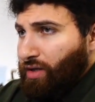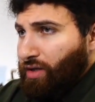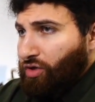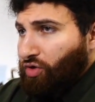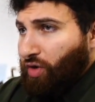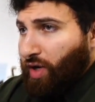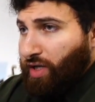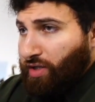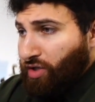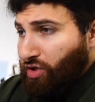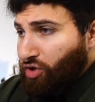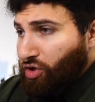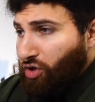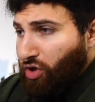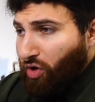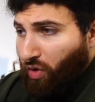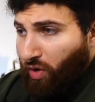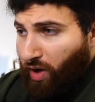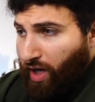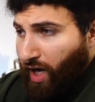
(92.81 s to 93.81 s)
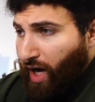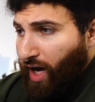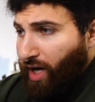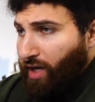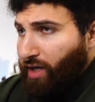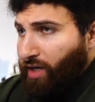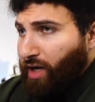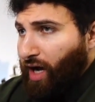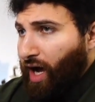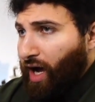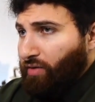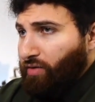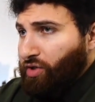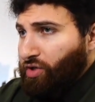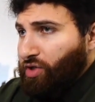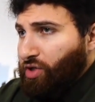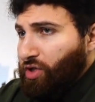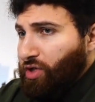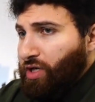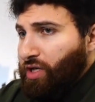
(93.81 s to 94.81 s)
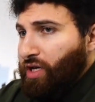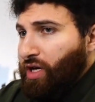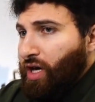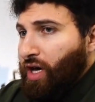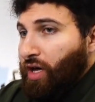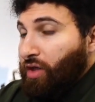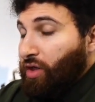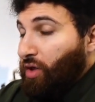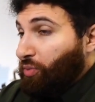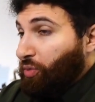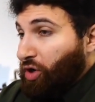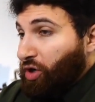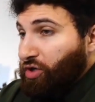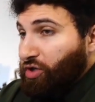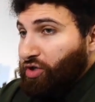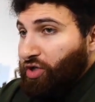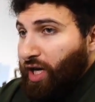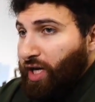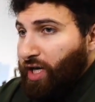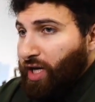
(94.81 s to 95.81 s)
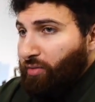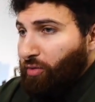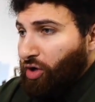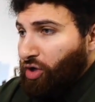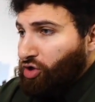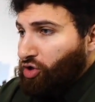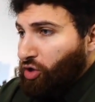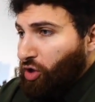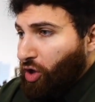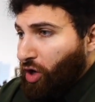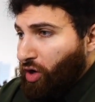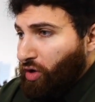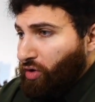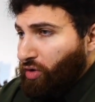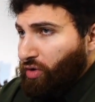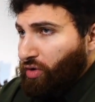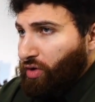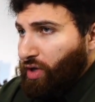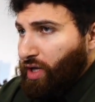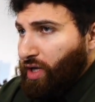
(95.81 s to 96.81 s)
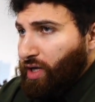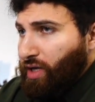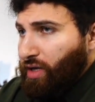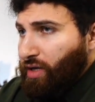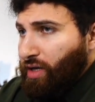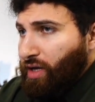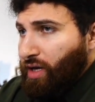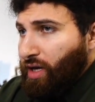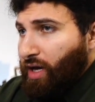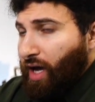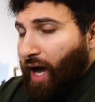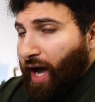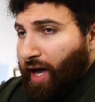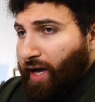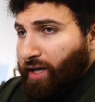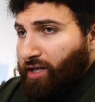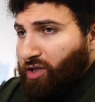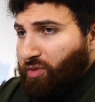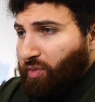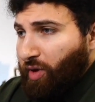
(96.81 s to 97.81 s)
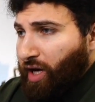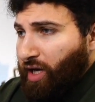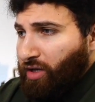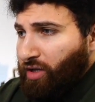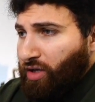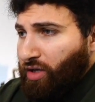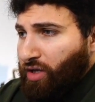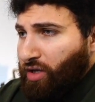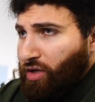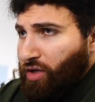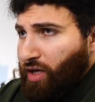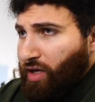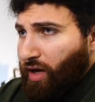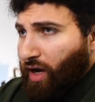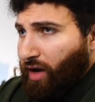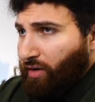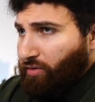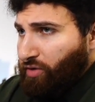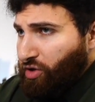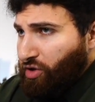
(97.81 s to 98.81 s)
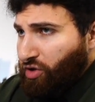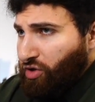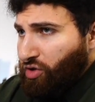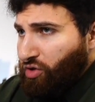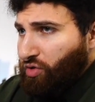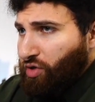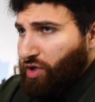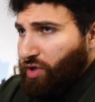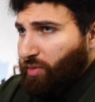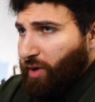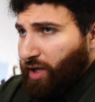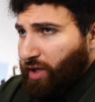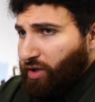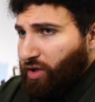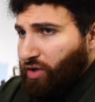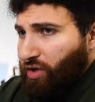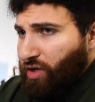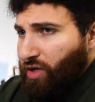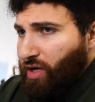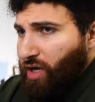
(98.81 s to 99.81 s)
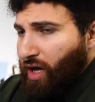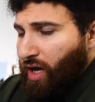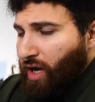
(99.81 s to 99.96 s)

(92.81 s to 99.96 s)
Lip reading: transition going on, and obviously the book is taking much longer than I expected, and obviously you expected,